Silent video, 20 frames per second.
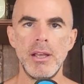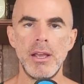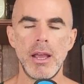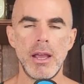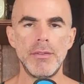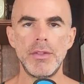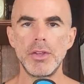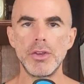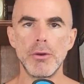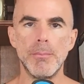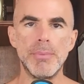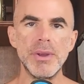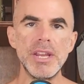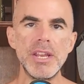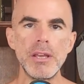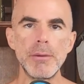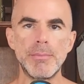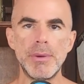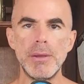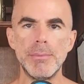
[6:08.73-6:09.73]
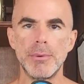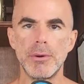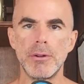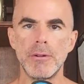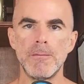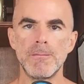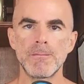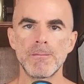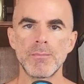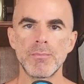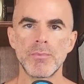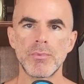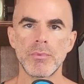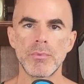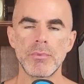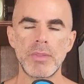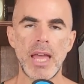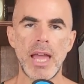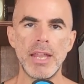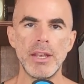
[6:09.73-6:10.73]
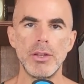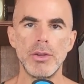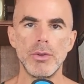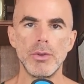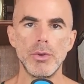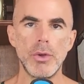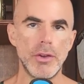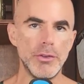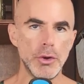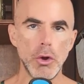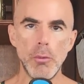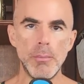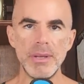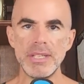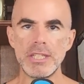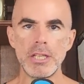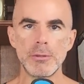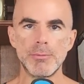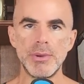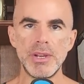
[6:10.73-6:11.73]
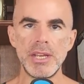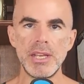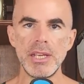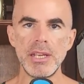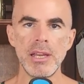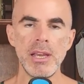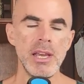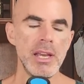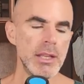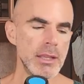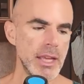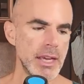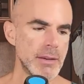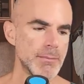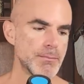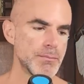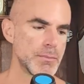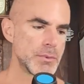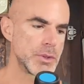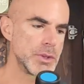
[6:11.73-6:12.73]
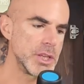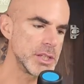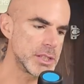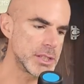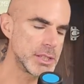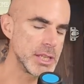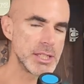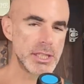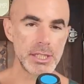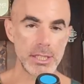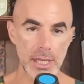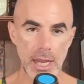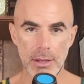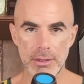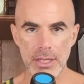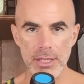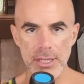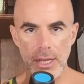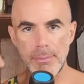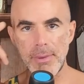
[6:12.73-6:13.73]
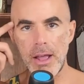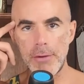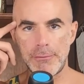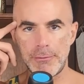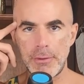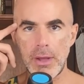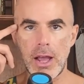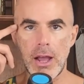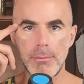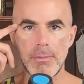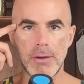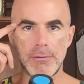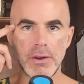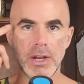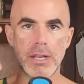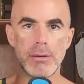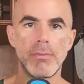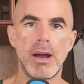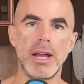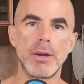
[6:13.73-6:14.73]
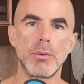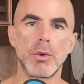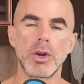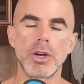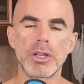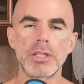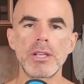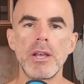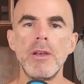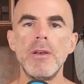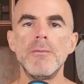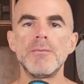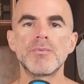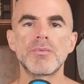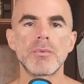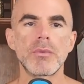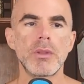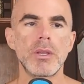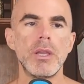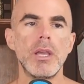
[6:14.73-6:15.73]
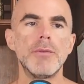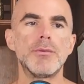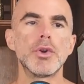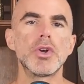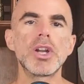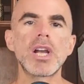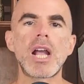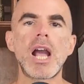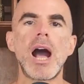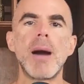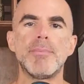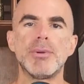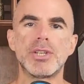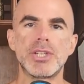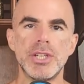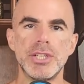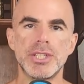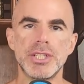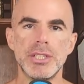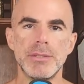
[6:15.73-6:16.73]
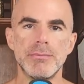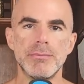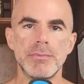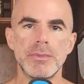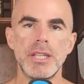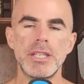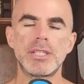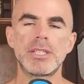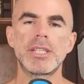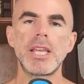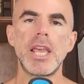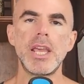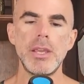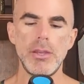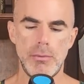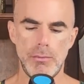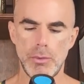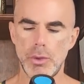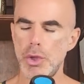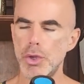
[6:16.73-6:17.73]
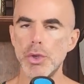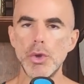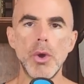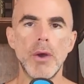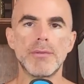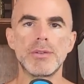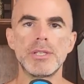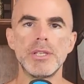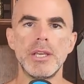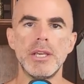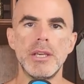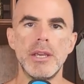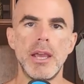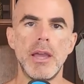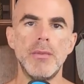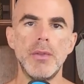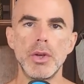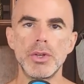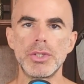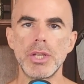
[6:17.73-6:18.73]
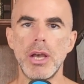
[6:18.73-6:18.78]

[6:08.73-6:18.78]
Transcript: And then you're beating people that you had no business beating. Like this is how my fucking mind works. If you're in a competition, let's say the UFC, and there's